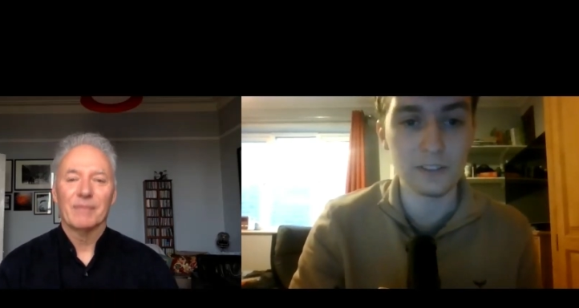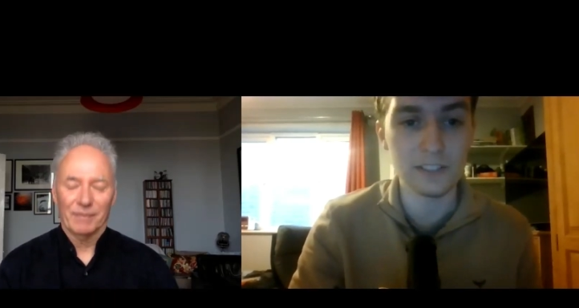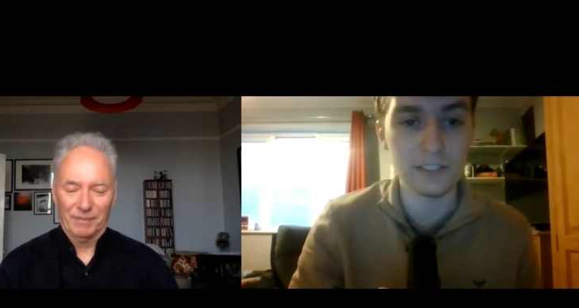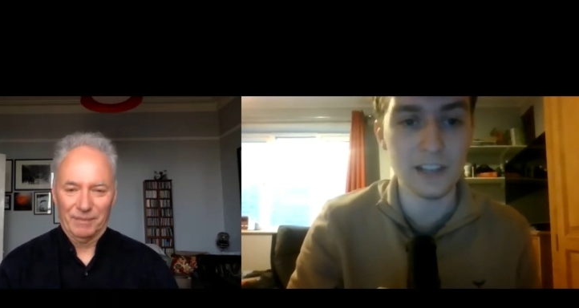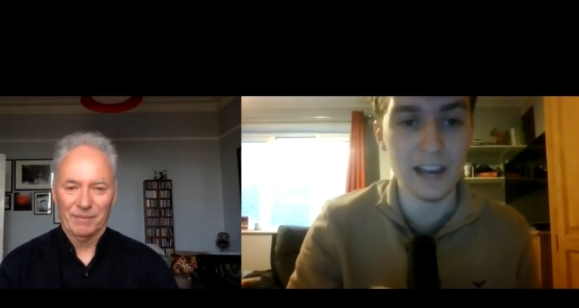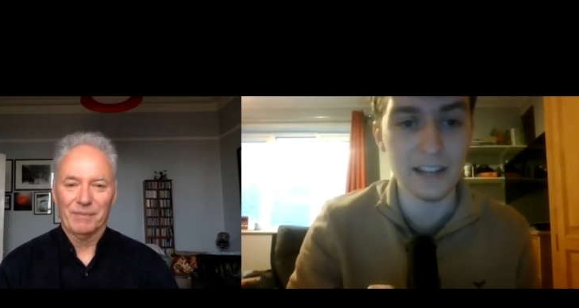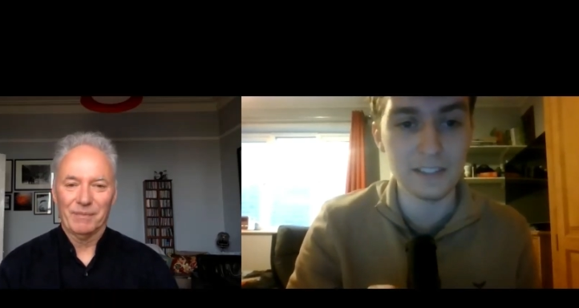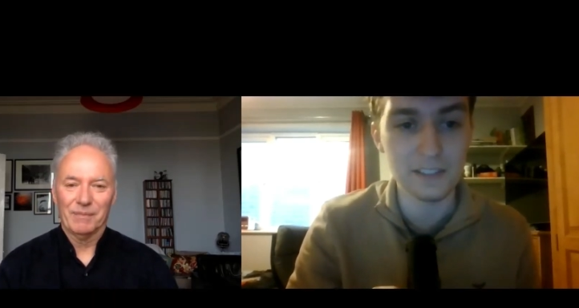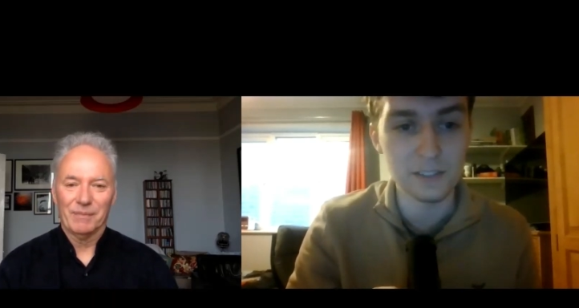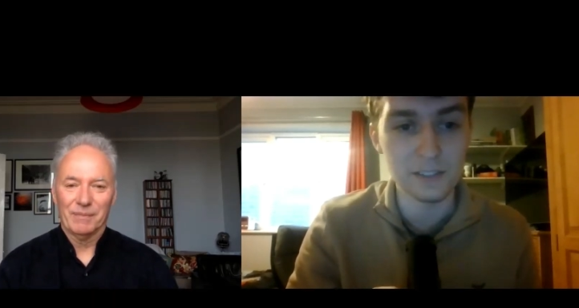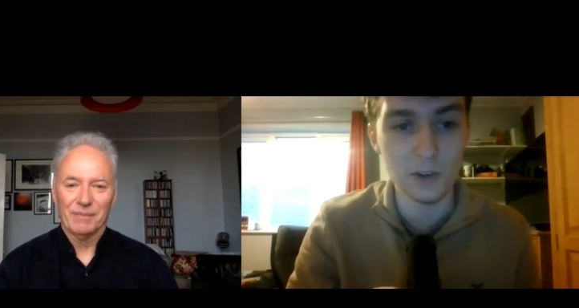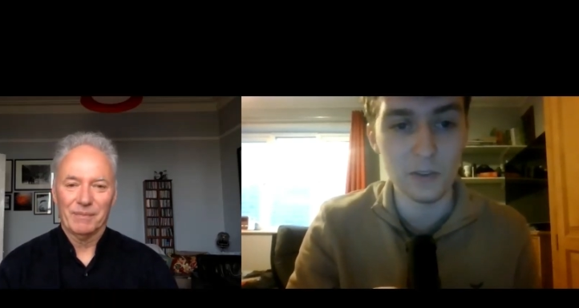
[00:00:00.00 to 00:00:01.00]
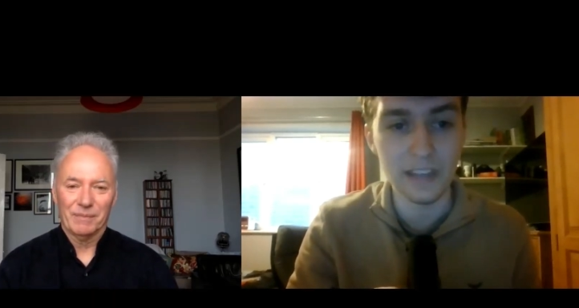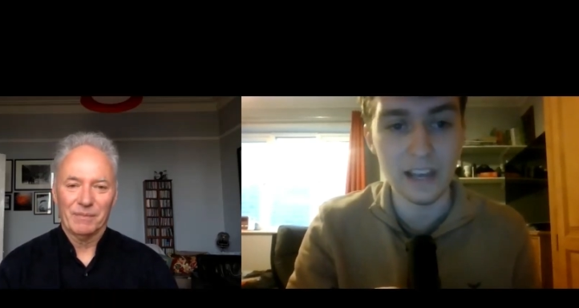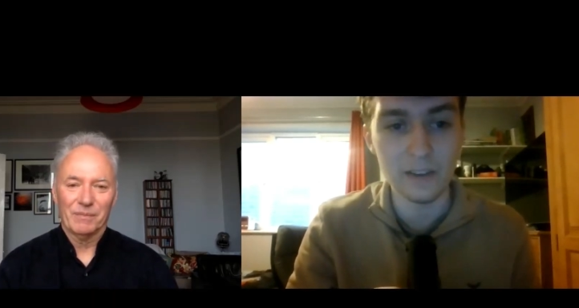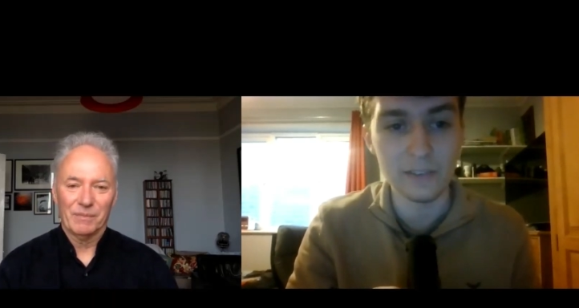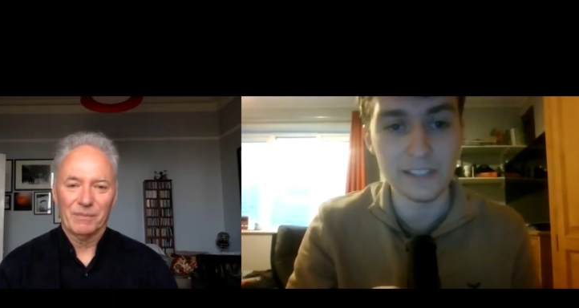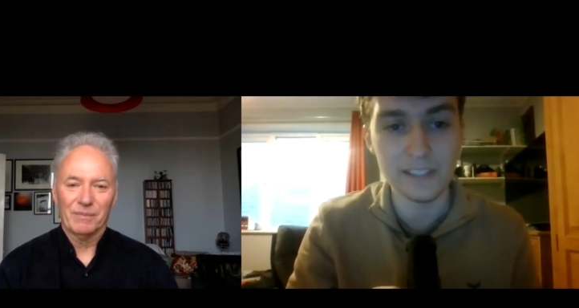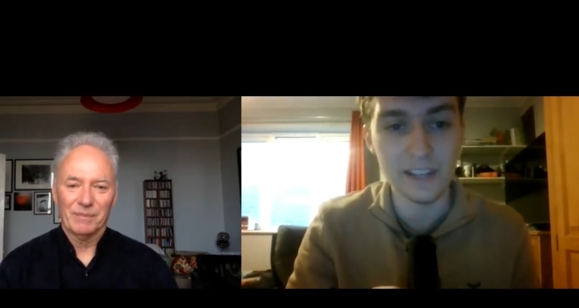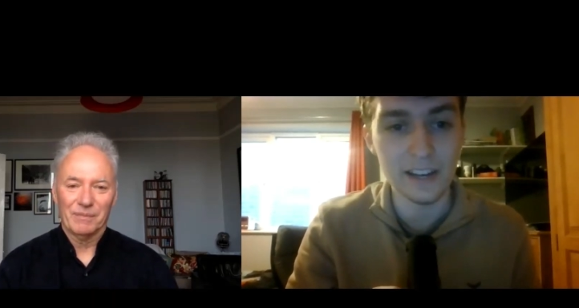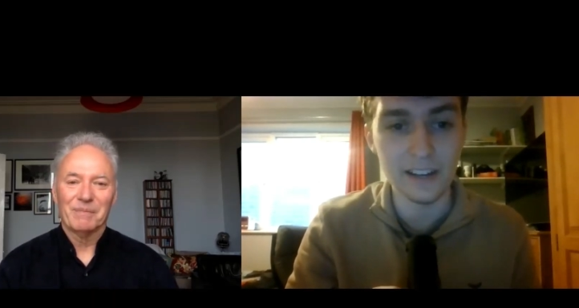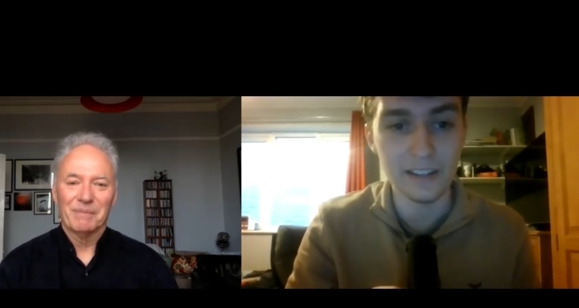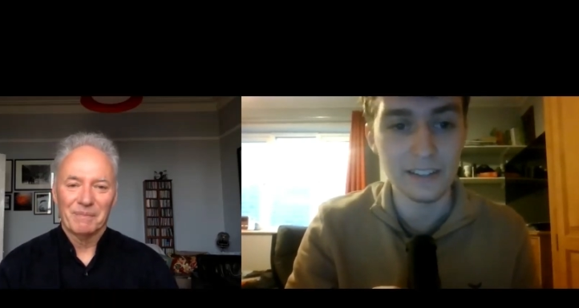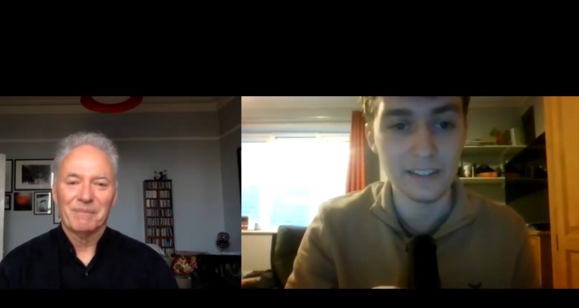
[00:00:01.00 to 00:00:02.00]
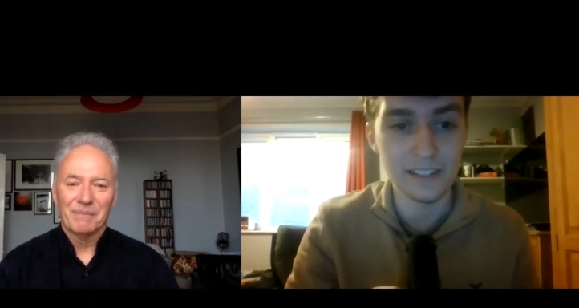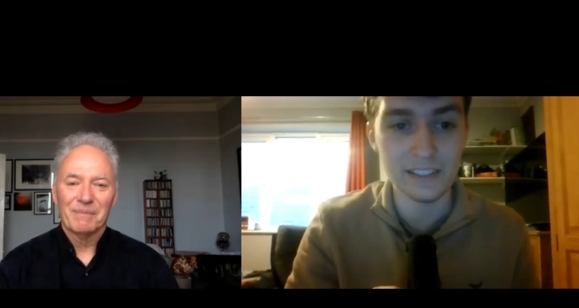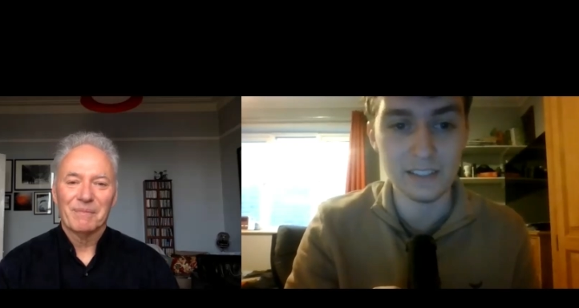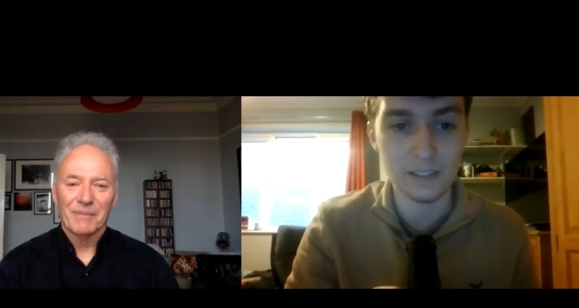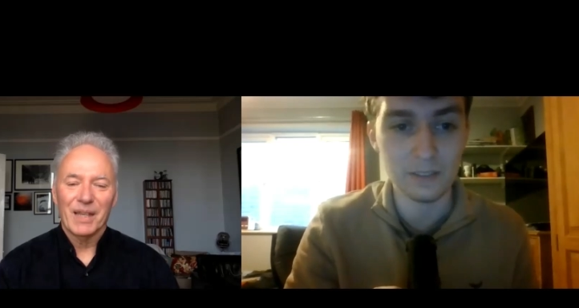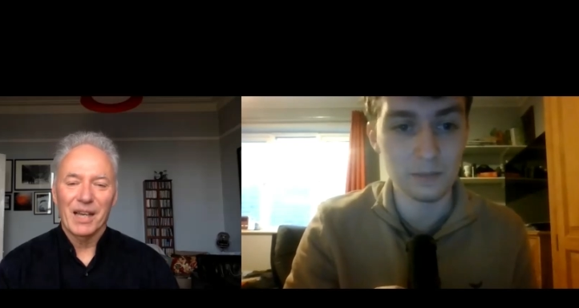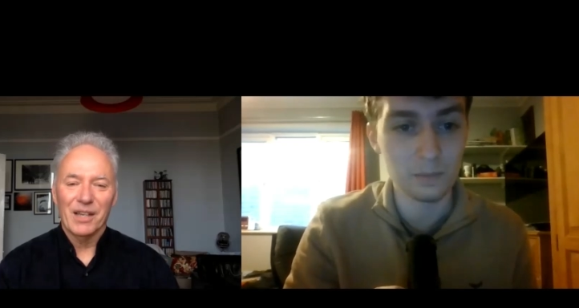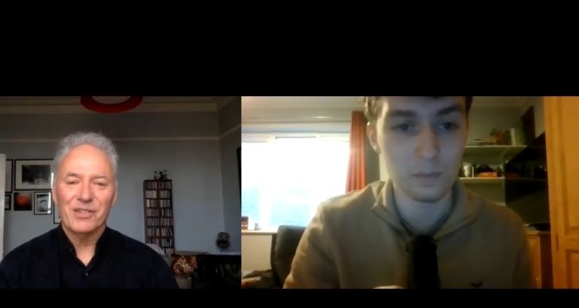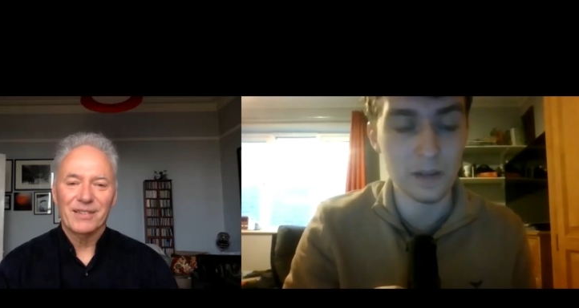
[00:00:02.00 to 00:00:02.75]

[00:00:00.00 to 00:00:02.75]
Speaker 1: since Johansen's gone there, he's uh, he's yeah.